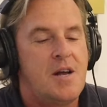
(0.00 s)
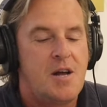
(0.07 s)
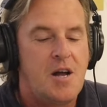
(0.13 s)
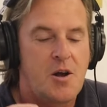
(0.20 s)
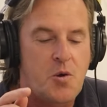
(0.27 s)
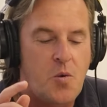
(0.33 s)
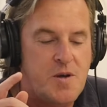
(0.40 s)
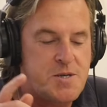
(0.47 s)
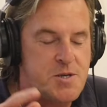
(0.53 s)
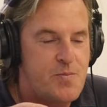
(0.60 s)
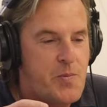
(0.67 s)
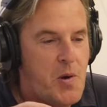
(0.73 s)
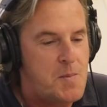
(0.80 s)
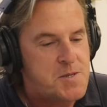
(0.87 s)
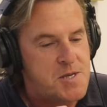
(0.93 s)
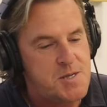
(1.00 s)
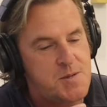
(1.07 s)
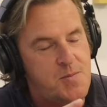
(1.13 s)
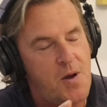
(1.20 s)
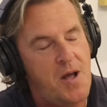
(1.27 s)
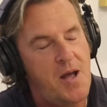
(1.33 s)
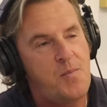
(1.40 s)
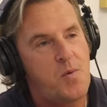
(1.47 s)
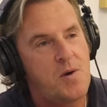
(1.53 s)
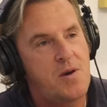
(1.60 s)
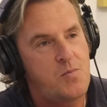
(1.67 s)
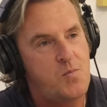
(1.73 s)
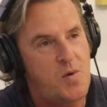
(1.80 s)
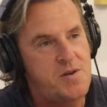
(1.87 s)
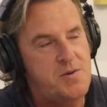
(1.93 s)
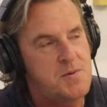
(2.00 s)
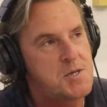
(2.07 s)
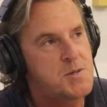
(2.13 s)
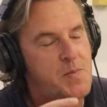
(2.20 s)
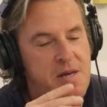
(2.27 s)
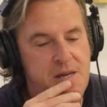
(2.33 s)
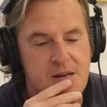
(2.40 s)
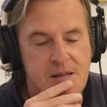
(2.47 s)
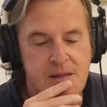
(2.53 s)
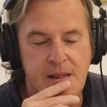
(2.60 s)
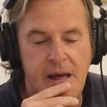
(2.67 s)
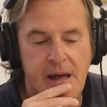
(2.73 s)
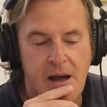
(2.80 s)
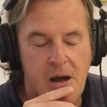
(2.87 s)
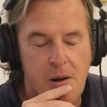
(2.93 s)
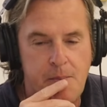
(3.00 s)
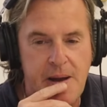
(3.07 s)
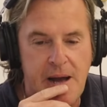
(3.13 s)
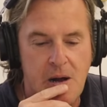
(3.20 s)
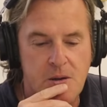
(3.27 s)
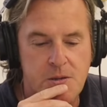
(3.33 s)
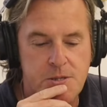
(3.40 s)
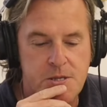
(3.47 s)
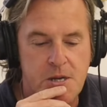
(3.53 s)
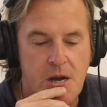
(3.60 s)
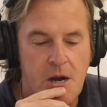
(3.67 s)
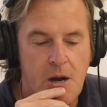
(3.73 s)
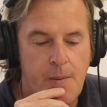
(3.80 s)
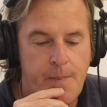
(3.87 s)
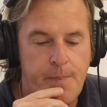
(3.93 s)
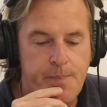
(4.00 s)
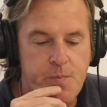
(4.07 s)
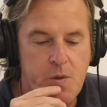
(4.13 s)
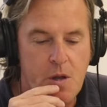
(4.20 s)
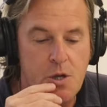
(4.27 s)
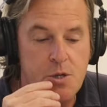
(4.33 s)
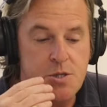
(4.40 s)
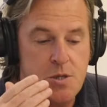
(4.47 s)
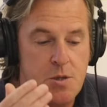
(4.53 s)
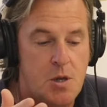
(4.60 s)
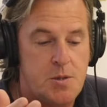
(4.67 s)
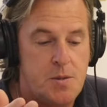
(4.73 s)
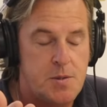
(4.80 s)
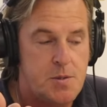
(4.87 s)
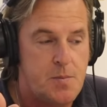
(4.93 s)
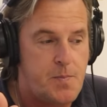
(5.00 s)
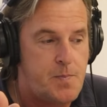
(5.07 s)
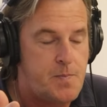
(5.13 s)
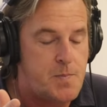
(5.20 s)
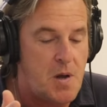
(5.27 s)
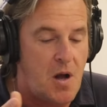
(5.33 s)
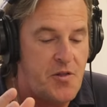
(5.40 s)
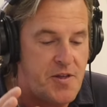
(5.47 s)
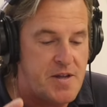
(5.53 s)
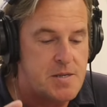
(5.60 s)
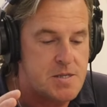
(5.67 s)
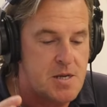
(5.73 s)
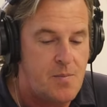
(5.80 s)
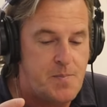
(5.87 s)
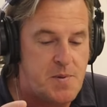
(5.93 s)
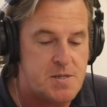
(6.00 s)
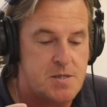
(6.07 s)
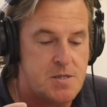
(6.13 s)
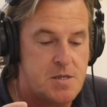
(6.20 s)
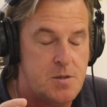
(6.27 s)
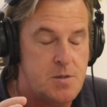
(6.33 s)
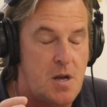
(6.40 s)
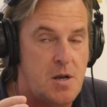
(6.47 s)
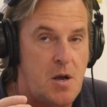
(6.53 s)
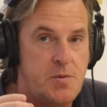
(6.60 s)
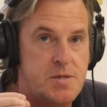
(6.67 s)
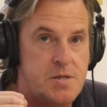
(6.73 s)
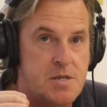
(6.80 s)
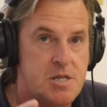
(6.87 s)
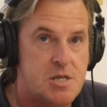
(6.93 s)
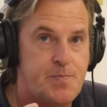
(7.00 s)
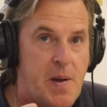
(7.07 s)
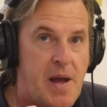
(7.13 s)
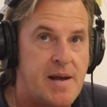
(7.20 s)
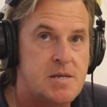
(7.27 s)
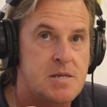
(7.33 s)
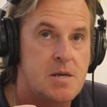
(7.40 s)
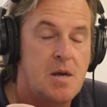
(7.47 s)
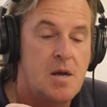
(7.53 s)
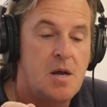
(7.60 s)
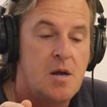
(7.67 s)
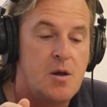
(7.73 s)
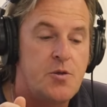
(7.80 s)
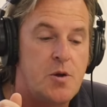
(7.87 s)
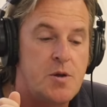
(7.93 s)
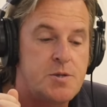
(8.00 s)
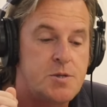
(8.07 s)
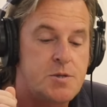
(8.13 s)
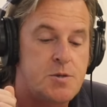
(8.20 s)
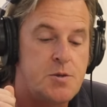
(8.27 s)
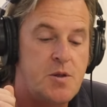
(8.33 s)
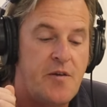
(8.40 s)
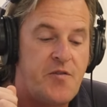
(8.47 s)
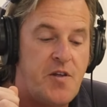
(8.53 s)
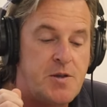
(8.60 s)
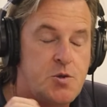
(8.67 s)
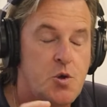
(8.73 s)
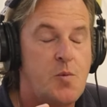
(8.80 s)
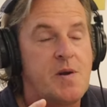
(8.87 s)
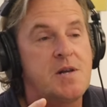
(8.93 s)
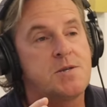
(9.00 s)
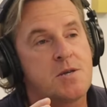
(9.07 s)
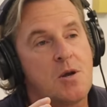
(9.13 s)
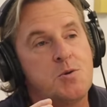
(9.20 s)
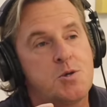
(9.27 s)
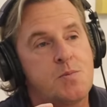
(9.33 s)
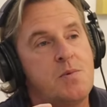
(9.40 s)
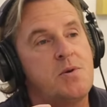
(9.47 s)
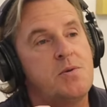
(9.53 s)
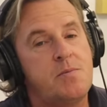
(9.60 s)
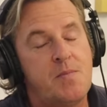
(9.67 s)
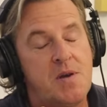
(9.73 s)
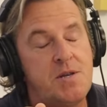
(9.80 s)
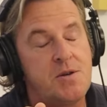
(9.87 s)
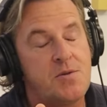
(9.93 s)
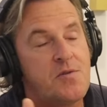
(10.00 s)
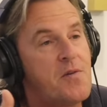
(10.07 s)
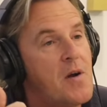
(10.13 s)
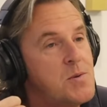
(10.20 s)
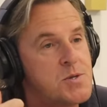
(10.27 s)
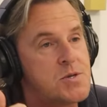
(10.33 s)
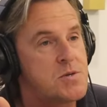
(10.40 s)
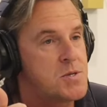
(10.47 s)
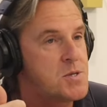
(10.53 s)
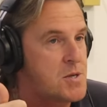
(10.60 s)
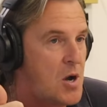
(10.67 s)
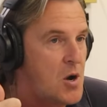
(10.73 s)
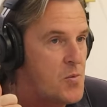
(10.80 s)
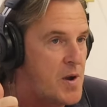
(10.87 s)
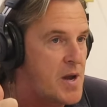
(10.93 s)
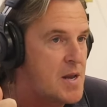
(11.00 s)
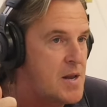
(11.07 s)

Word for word: A question popped into my head when, when you were speaking there about, because um, I think some business owners expect that if they do a bit of social media, the phone's going to start ringing